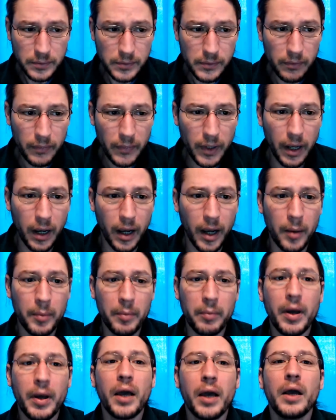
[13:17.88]

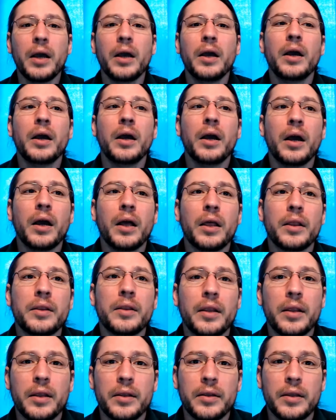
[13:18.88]

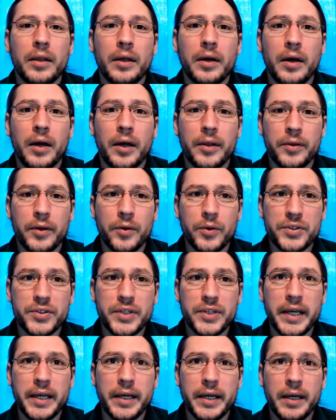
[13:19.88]
there was
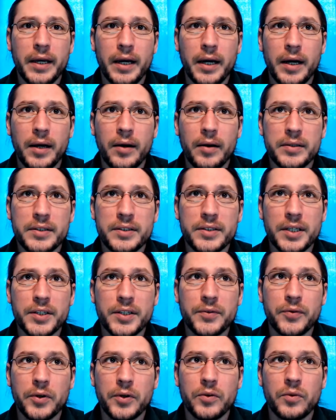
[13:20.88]
a
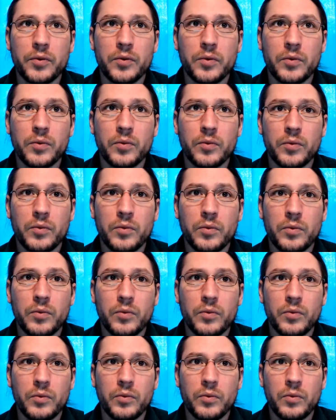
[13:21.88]
6-foot
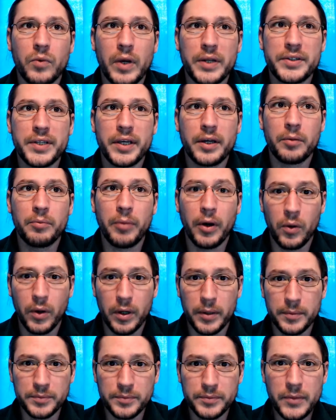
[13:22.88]
red tail
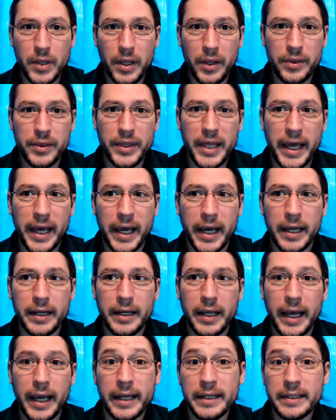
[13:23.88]
boa that
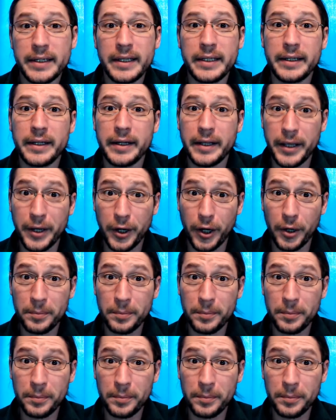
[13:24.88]
hadn't eaten in a year.